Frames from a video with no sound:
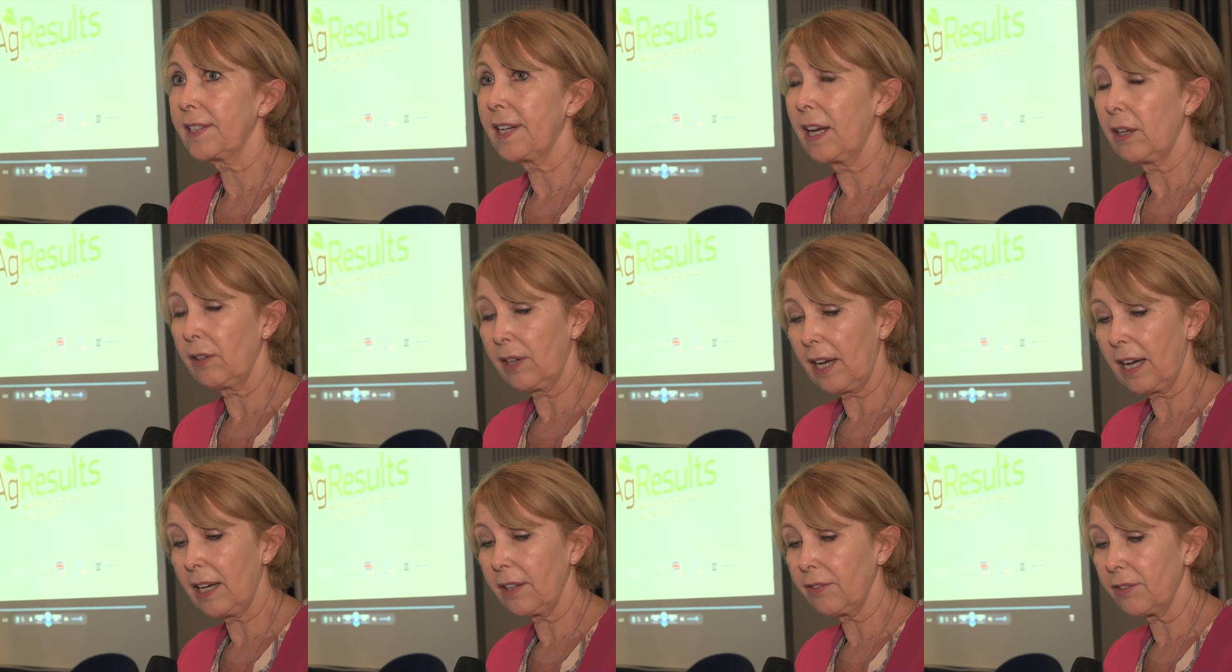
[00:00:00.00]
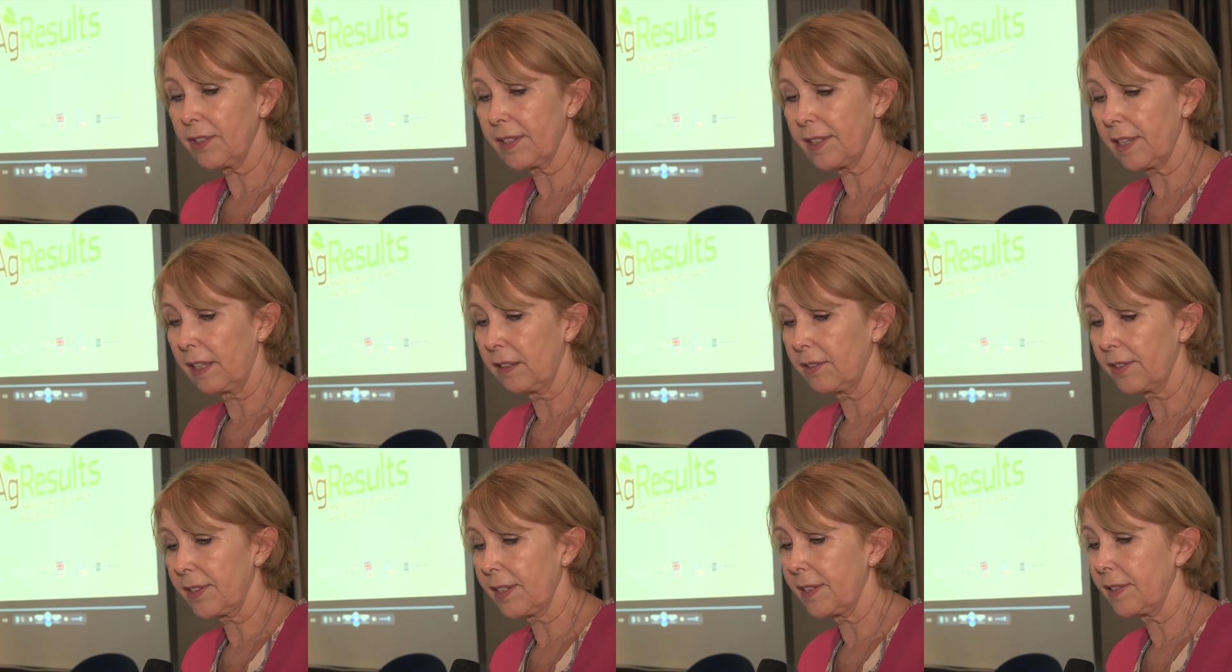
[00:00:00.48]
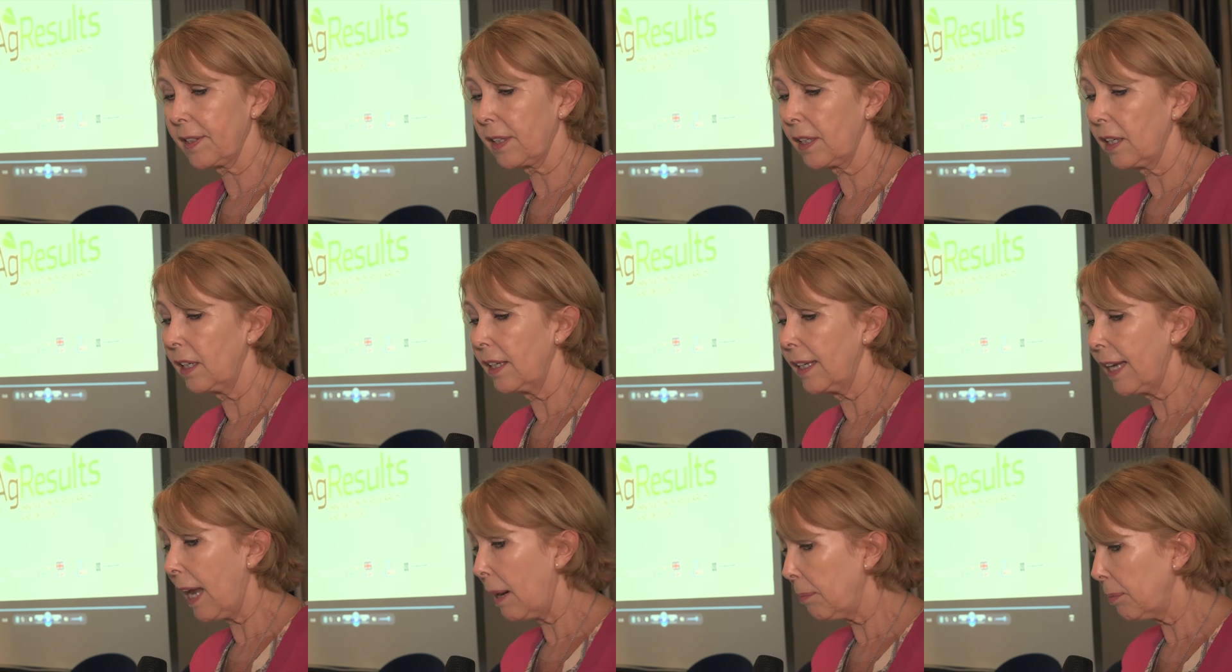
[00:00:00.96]
Now, AgResults is a
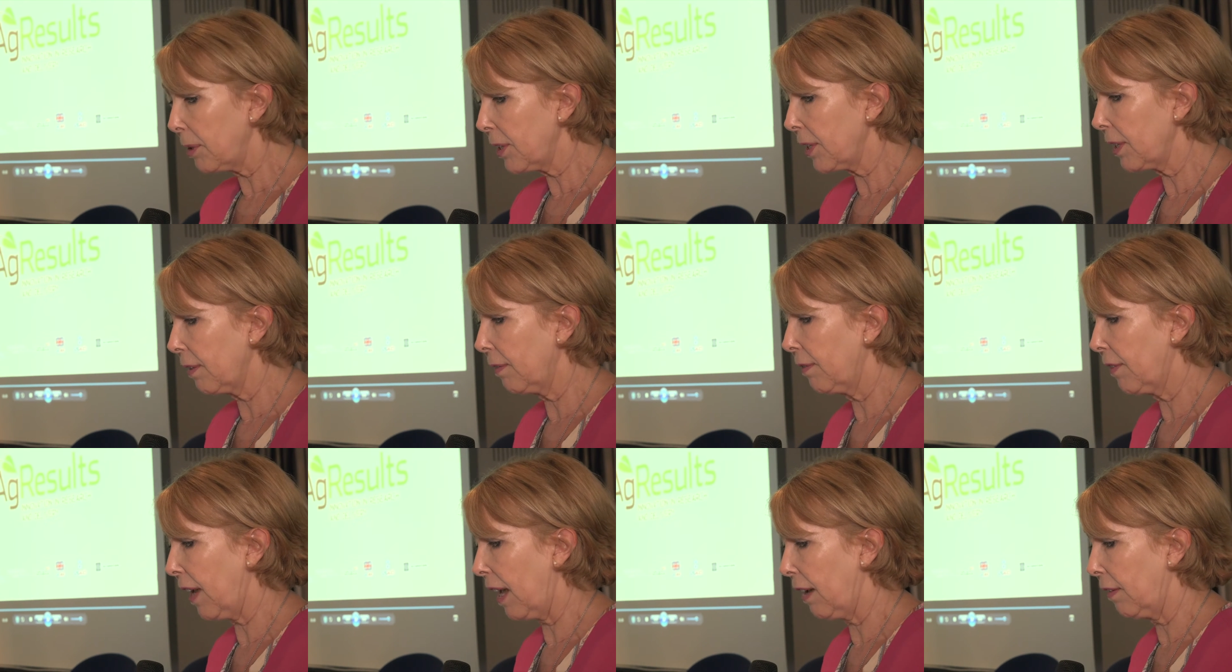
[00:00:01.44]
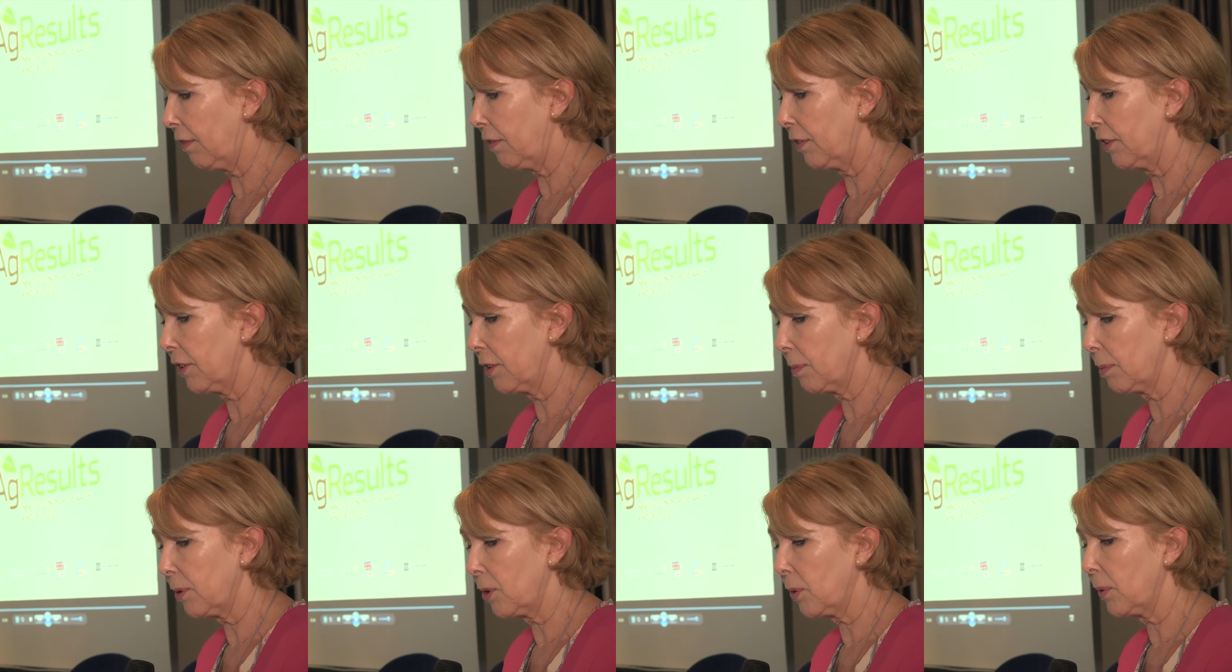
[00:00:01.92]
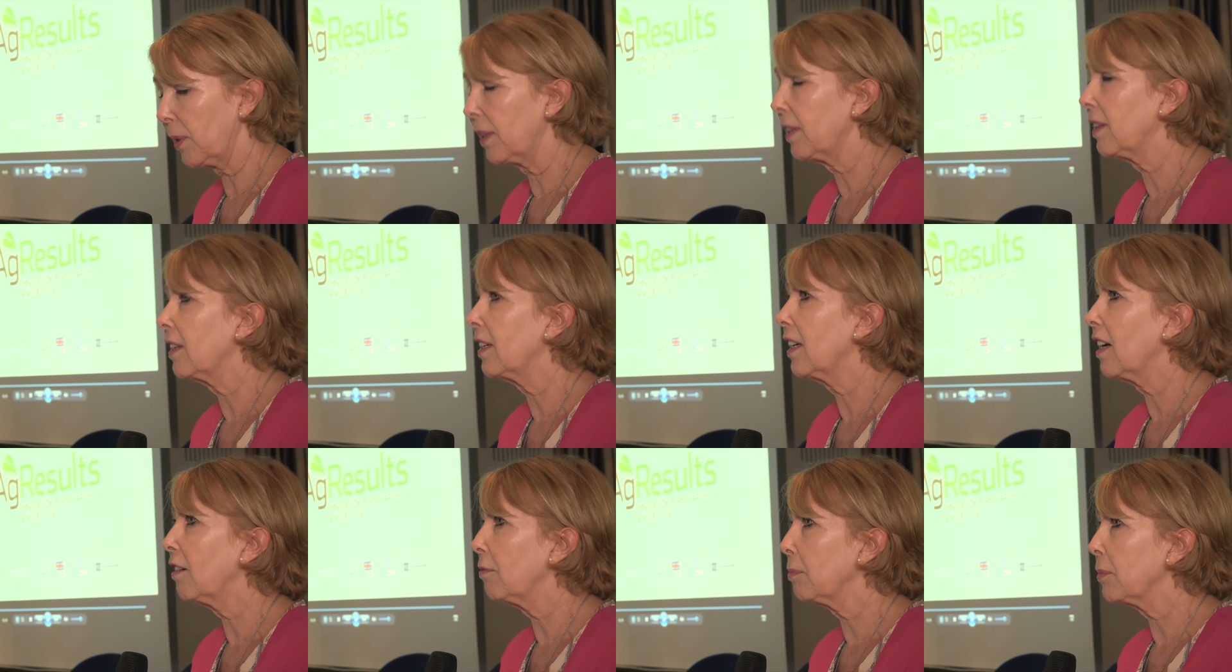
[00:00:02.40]
collaborative effort between
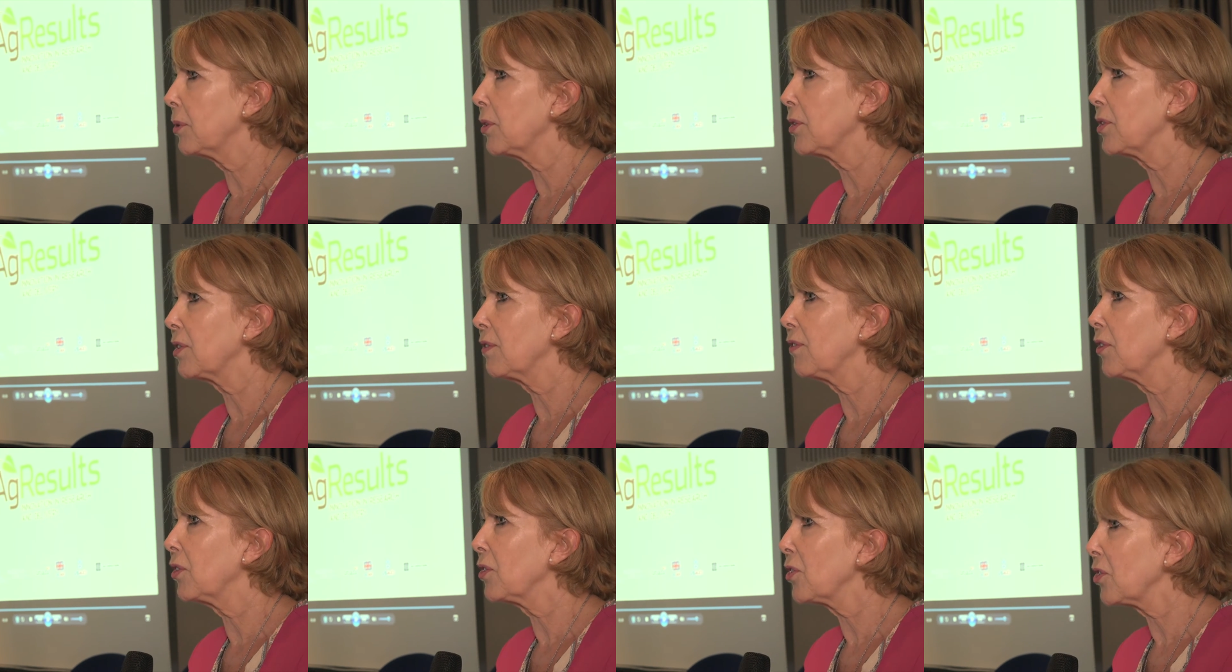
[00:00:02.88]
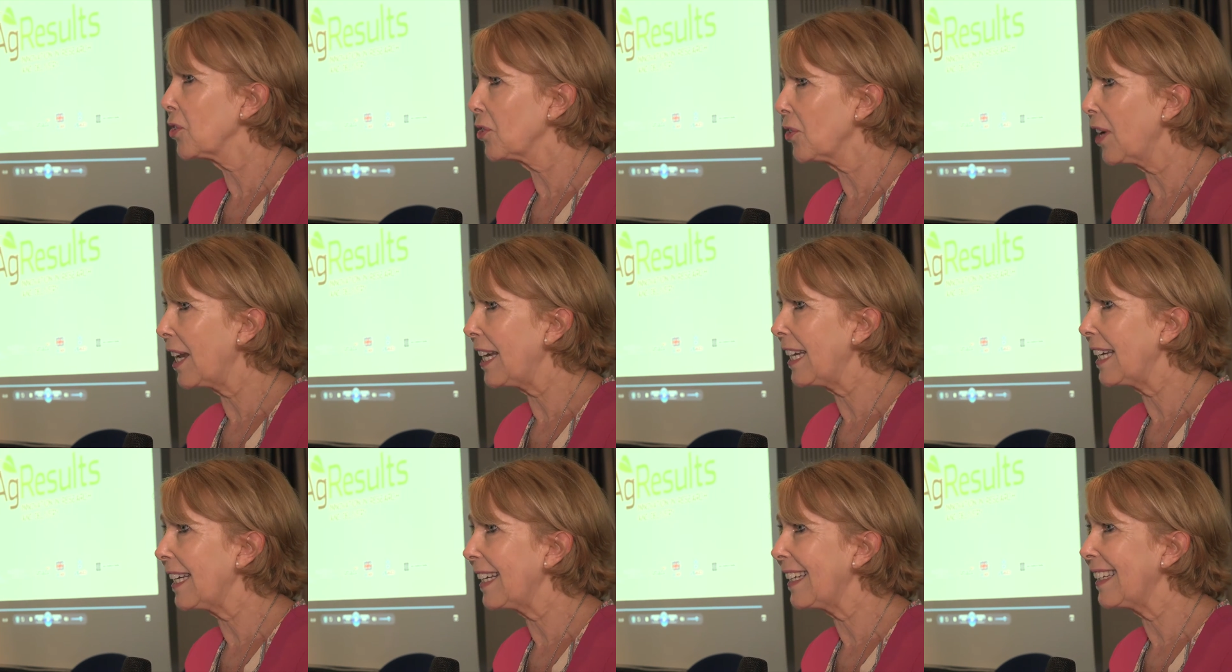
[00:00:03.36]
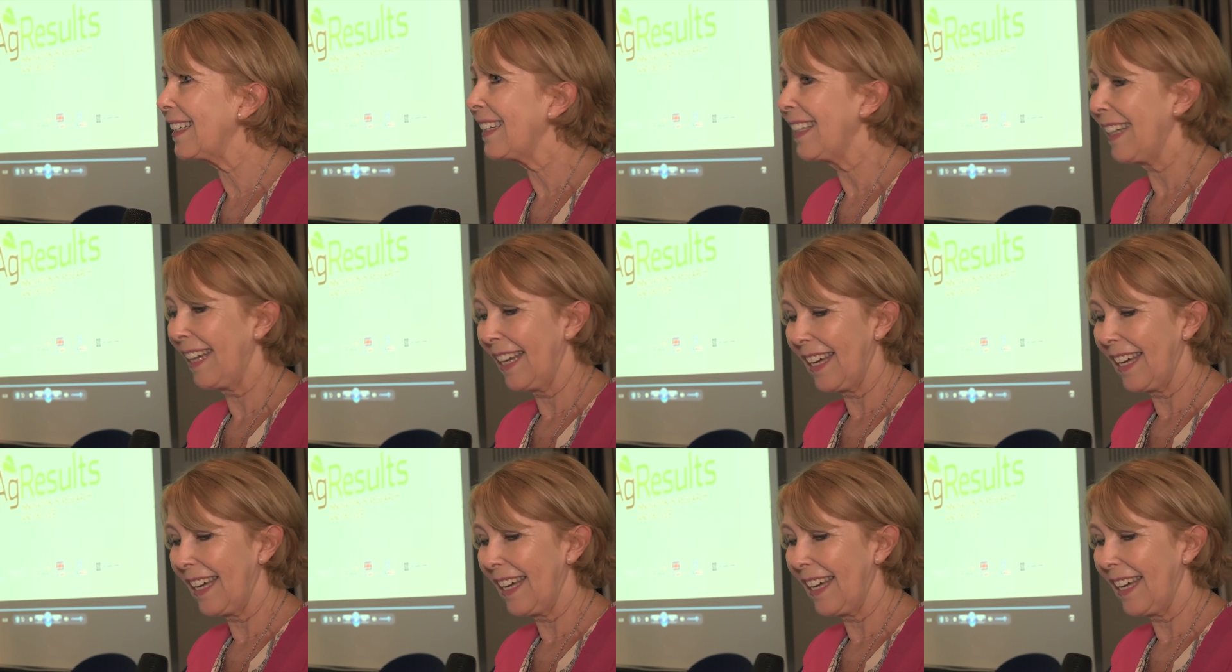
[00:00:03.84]
the governments of Australia,